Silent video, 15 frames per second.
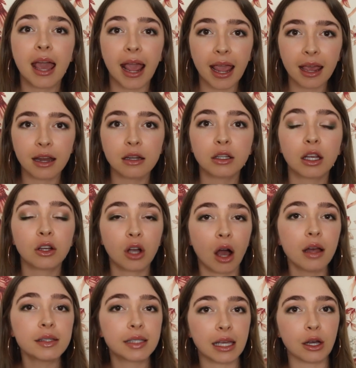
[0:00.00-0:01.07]
and can
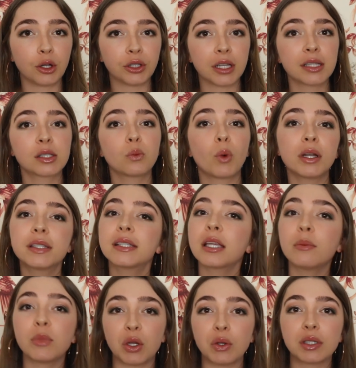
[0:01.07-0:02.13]
cause illness once
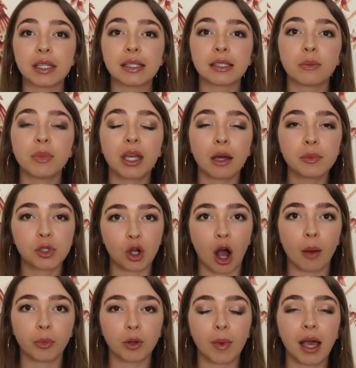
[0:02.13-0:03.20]
the immune system becomes
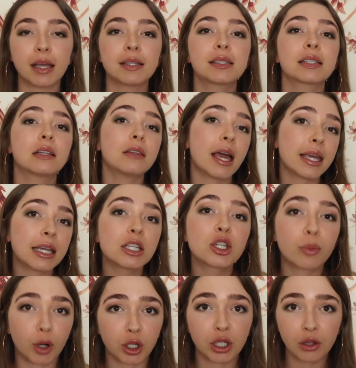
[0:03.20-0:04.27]
compromised, like in
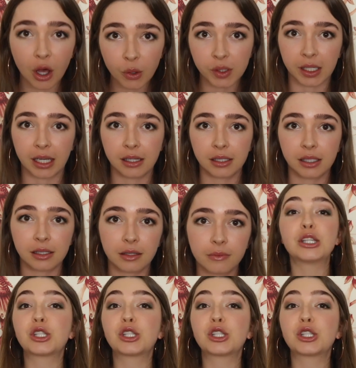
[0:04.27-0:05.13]
tuberculosis.